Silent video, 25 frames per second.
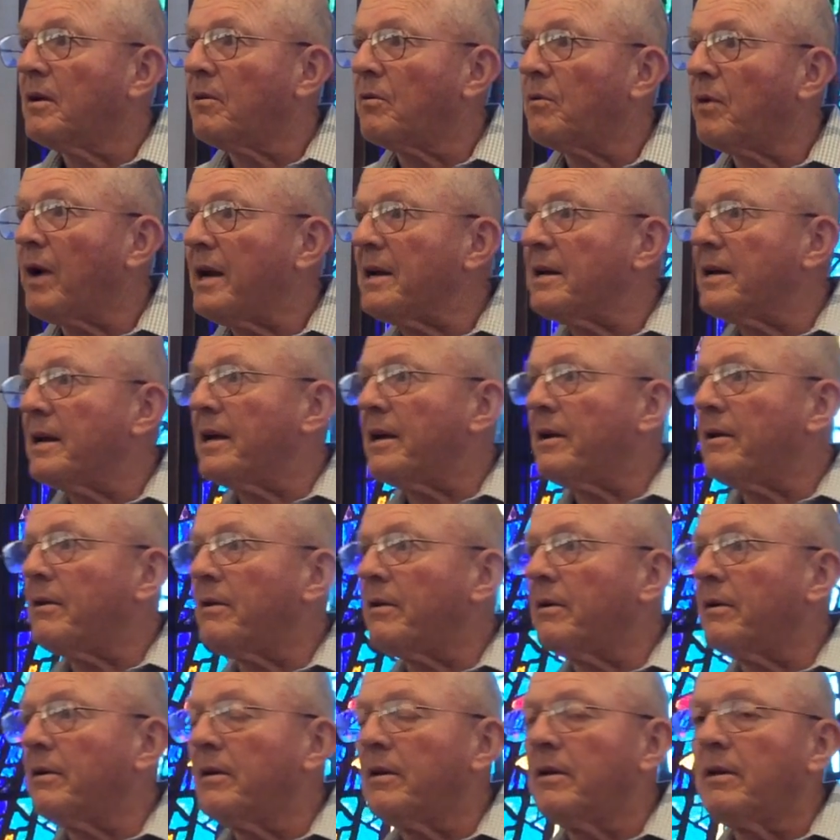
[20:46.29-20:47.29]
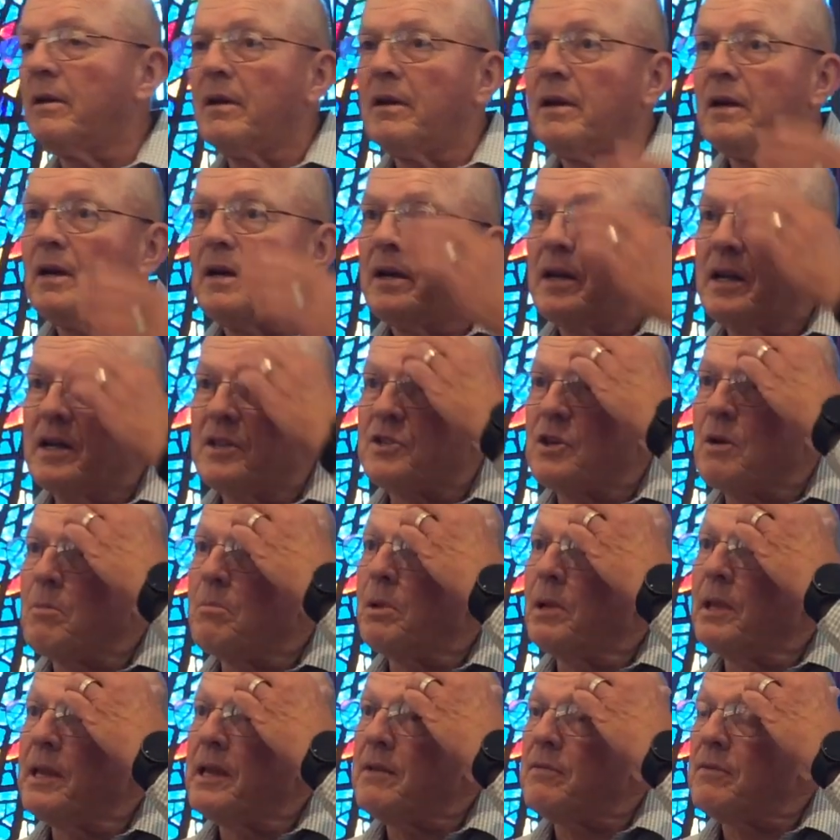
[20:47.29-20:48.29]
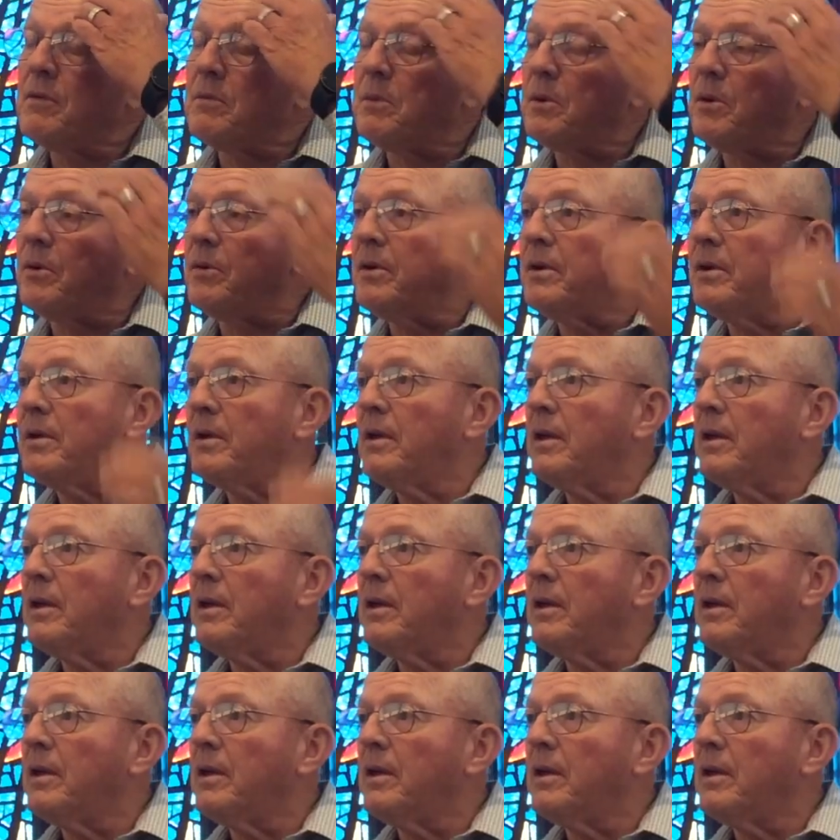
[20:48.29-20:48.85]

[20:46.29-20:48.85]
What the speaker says: right now. It's unbelievable.